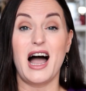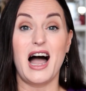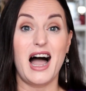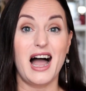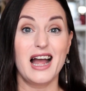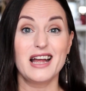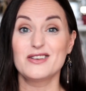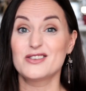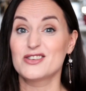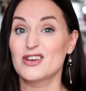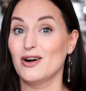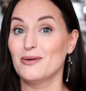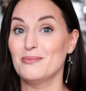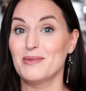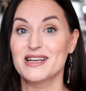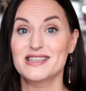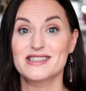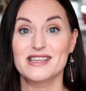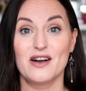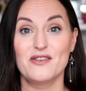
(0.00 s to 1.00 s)
I told
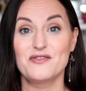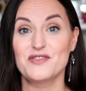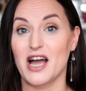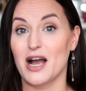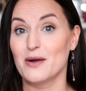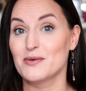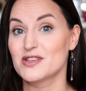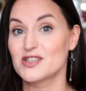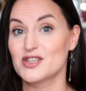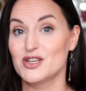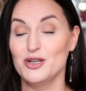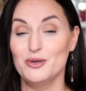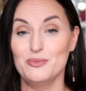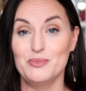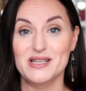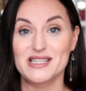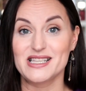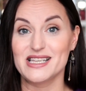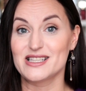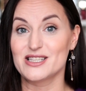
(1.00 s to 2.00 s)
myself that I was too
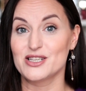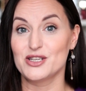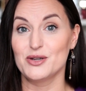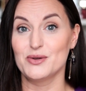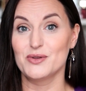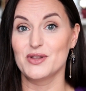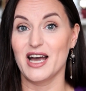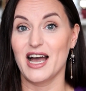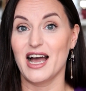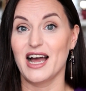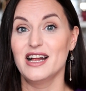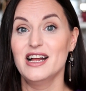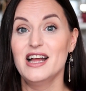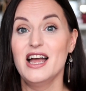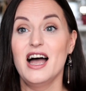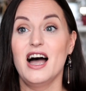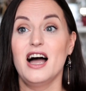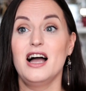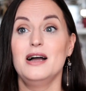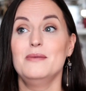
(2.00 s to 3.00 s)
busy to do that.
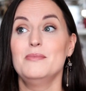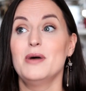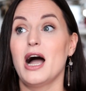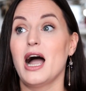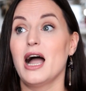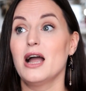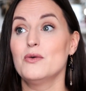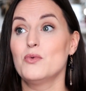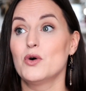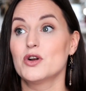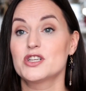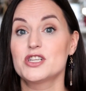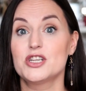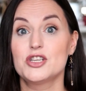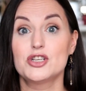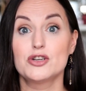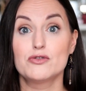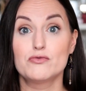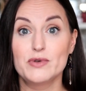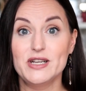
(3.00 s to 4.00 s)
I wanted
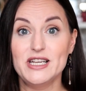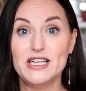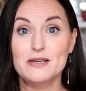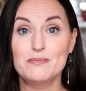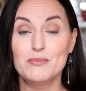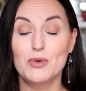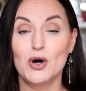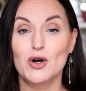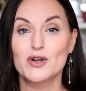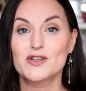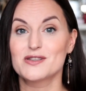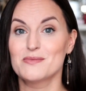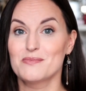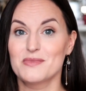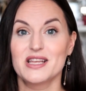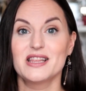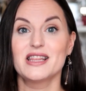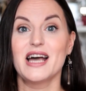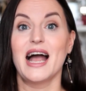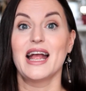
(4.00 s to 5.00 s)
to read more,
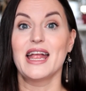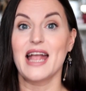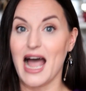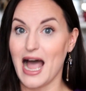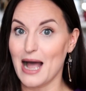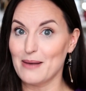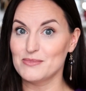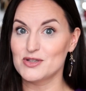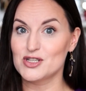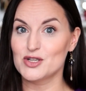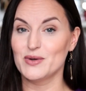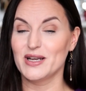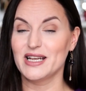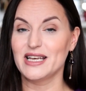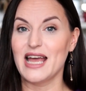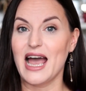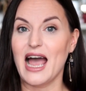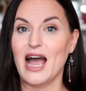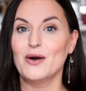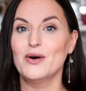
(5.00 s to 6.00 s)
something that I am doing
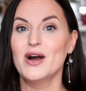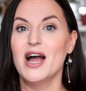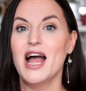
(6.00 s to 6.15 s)
now.